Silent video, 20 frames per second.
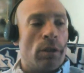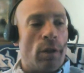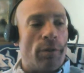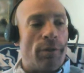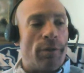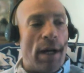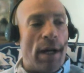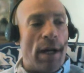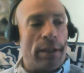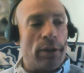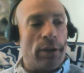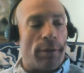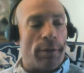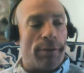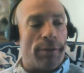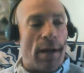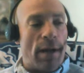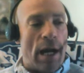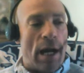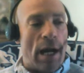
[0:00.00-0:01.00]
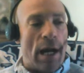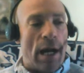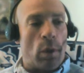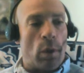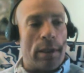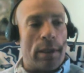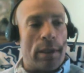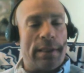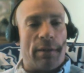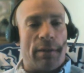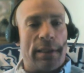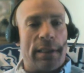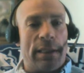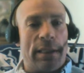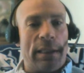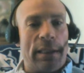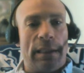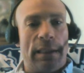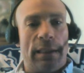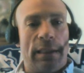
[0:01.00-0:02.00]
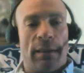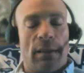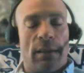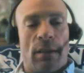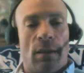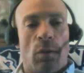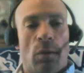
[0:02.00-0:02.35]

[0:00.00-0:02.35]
So if I do a 5 to 117,